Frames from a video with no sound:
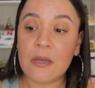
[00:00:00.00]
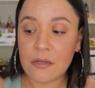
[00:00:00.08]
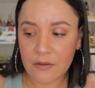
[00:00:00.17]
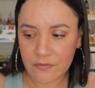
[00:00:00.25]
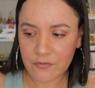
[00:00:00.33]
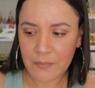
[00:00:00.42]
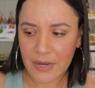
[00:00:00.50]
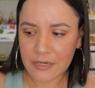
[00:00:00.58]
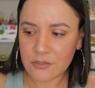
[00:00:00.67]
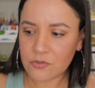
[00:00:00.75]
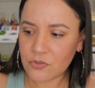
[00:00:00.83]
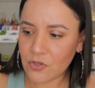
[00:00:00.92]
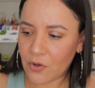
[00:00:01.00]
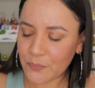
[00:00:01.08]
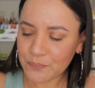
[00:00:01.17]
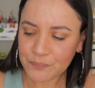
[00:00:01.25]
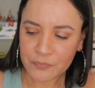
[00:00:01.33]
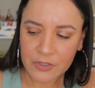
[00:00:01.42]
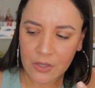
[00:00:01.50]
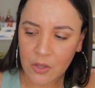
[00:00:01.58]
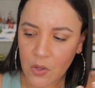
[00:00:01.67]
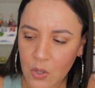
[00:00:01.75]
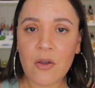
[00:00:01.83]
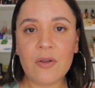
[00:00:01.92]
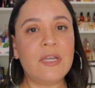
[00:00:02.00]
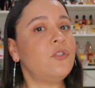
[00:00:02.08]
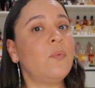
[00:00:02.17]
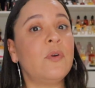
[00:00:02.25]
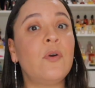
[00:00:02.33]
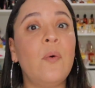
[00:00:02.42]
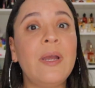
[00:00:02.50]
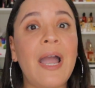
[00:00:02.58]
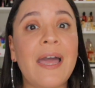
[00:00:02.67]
a love of mine. So, okay, so we're going